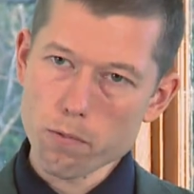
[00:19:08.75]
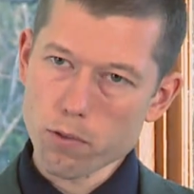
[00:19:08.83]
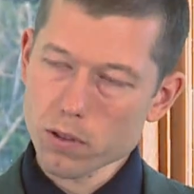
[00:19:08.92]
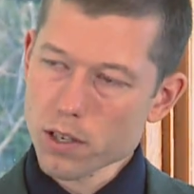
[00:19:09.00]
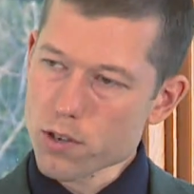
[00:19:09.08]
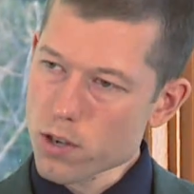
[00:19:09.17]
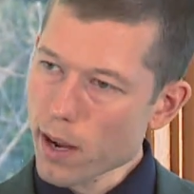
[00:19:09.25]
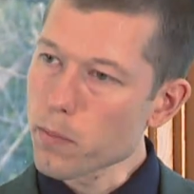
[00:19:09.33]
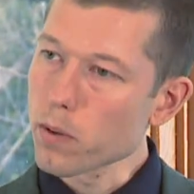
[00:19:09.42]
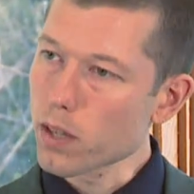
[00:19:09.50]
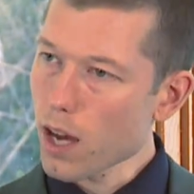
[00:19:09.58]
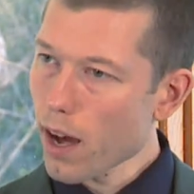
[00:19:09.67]
fully
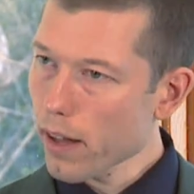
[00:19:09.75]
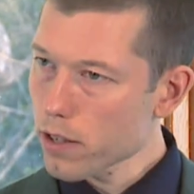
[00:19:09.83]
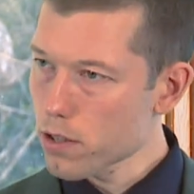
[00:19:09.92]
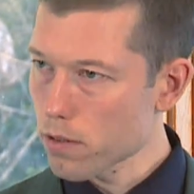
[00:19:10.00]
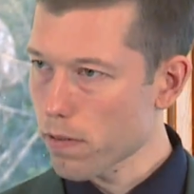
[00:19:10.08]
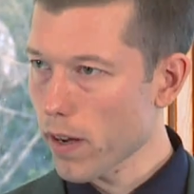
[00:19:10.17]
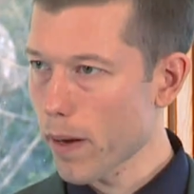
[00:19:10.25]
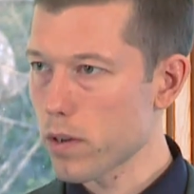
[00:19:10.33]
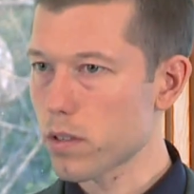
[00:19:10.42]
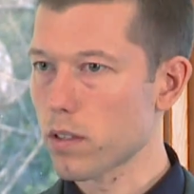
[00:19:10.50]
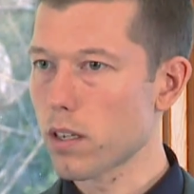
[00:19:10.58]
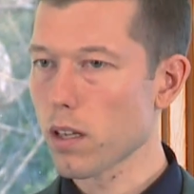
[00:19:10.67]
shaped with collagen
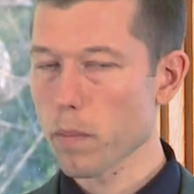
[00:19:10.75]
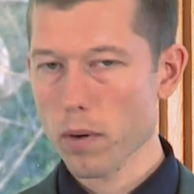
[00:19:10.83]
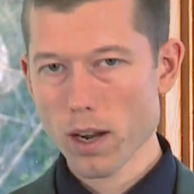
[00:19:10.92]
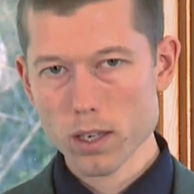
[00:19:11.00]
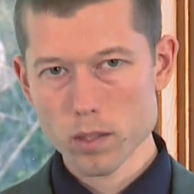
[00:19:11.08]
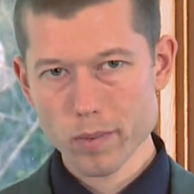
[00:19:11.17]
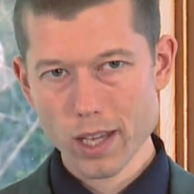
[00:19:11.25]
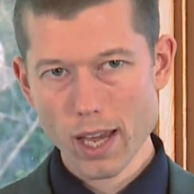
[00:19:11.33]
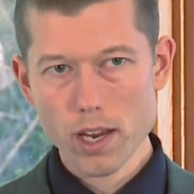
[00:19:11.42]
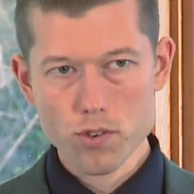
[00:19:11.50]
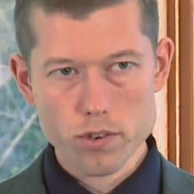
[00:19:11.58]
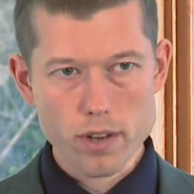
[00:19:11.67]
fibers until approximately age